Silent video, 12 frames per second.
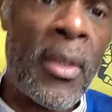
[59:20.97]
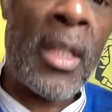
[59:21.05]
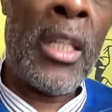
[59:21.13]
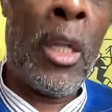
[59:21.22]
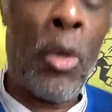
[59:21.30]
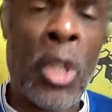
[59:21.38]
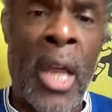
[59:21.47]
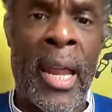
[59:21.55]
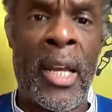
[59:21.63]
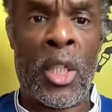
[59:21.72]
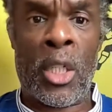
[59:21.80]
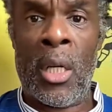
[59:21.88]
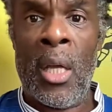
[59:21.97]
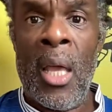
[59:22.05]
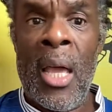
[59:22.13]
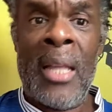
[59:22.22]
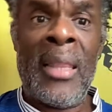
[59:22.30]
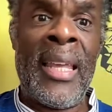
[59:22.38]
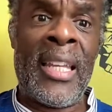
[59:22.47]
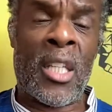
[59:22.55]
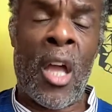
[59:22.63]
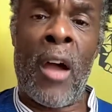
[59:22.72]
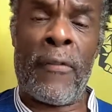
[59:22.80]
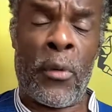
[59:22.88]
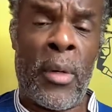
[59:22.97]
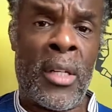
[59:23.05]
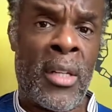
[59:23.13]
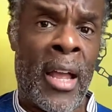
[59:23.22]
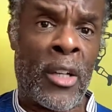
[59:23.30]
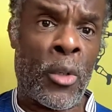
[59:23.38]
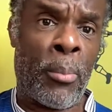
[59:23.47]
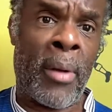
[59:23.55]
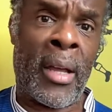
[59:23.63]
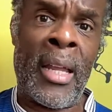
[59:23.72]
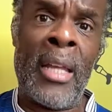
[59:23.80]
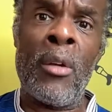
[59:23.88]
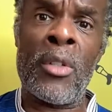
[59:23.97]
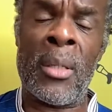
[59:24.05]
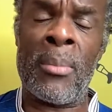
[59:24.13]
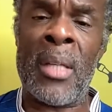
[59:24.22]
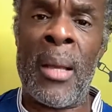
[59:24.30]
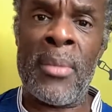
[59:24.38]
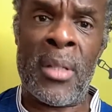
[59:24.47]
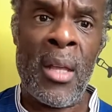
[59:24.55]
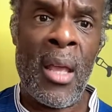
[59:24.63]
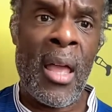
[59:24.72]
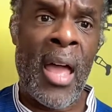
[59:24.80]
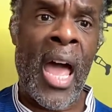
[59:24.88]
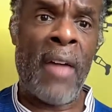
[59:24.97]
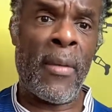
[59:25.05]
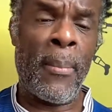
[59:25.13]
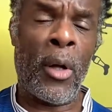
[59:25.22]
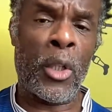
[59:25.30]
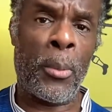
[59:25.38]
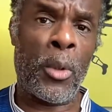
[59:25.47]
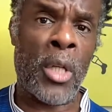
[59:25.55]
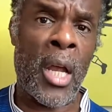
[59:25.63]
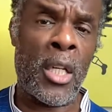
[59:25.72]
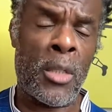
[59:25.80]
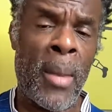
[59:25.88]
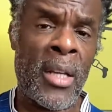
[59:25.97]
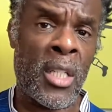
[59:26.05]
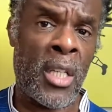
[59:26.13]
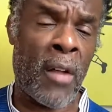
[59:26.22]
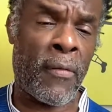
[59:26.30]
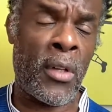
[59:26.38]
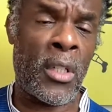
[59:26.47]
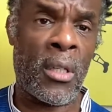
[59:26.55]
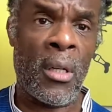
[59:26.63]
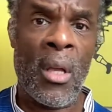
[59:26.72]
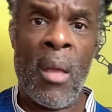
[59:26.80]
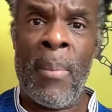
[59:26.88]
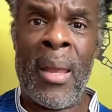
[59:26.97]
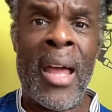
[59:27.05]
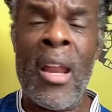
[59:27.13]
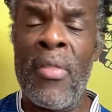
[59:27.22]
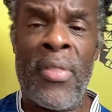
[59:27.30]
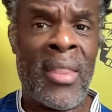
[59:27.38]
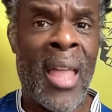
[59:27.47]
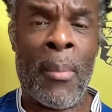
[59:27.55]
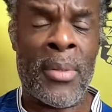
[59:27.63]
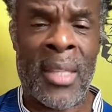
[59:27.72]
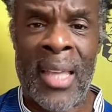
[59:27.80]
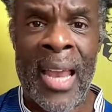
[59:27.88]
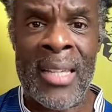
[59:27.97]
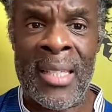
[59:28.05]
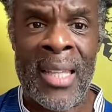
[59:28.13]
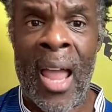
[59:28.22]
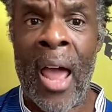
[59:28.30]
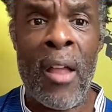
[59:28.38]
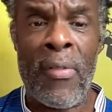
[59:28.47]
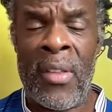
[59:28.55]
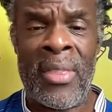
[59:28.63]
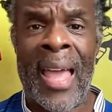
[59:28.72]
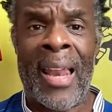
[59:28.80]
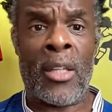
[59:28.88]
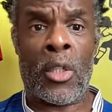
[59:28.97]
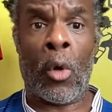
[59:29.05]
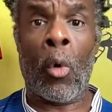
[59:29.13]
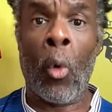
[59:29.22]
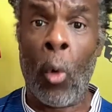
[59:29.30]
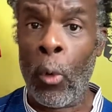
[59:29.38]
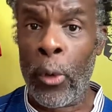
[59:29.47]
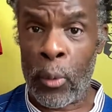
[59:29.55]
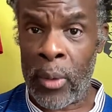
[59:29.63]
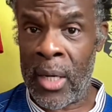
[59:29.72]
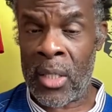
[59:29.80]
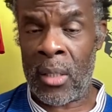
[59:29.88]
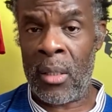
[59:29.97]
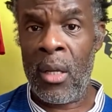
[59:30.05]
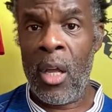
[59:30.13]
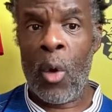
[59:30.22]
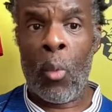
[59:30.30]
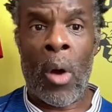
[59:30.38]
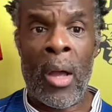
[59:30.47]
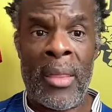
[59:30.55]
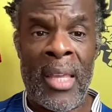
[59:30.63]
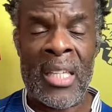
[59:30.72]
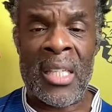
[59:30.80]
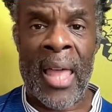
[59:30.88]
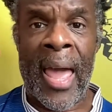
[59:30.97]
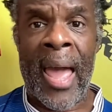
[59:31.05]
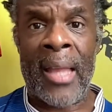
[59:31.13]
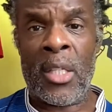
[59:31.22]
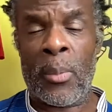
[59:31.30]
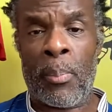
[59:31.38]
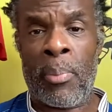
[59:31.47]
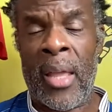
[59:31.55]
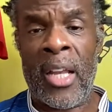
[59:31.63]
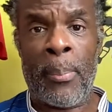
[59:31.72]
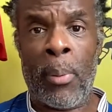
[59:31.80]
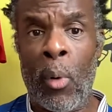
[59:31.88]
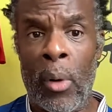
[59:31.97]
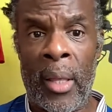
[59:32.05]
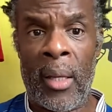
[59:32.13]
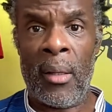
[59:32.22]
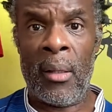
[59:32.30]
you change, at least after an international break. And I know sometimes having multiple changes makes a difference, but I don't think that was the case today. I don't think that is all the reason why these lads played poorly,